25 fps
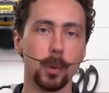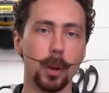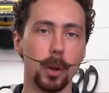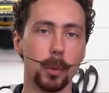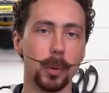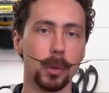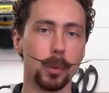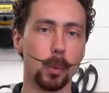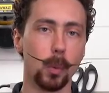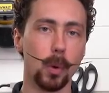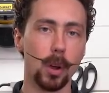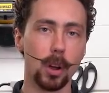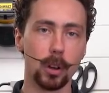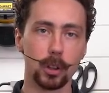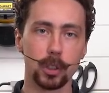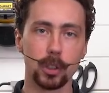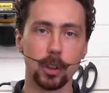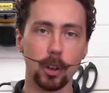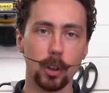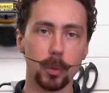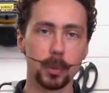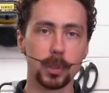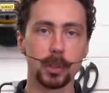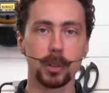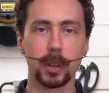work with
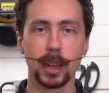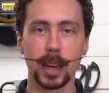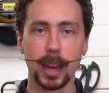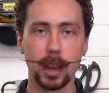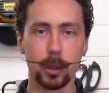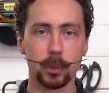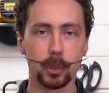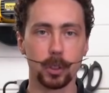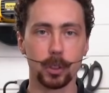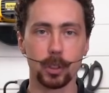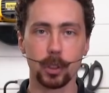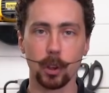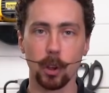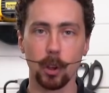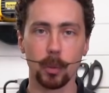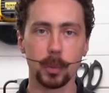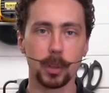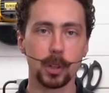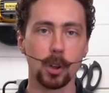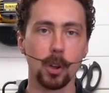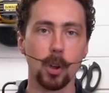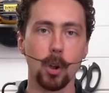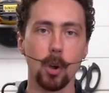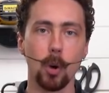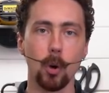worktops,
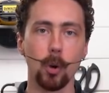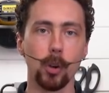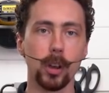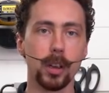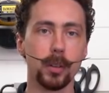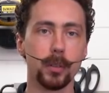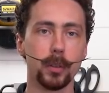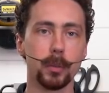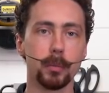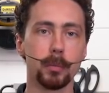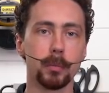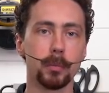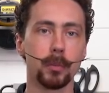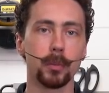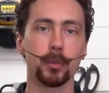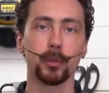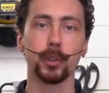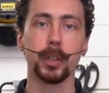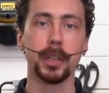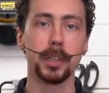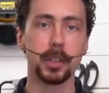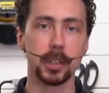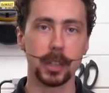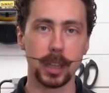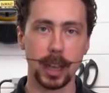countertops, or even
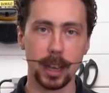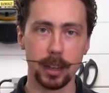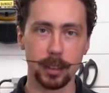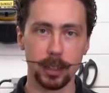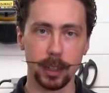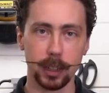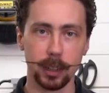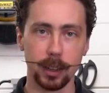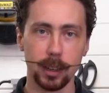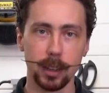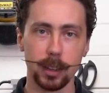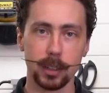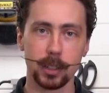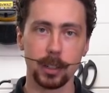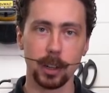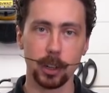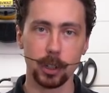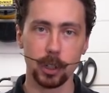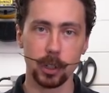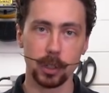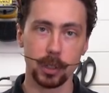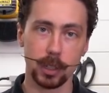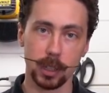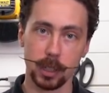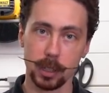freestanding,
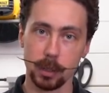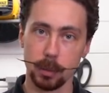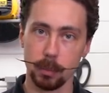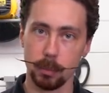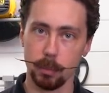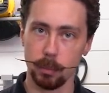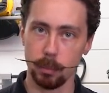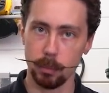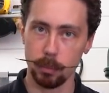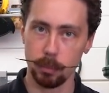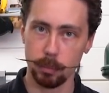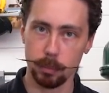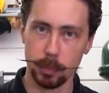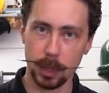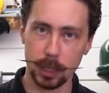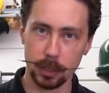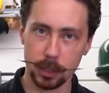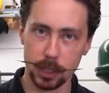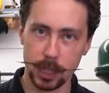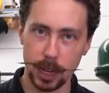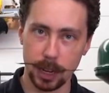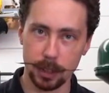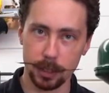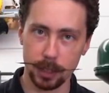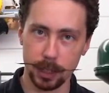such as this belt
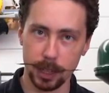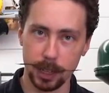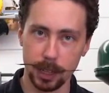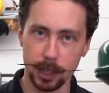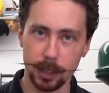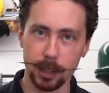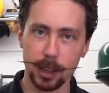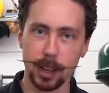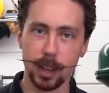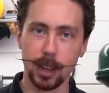sander here.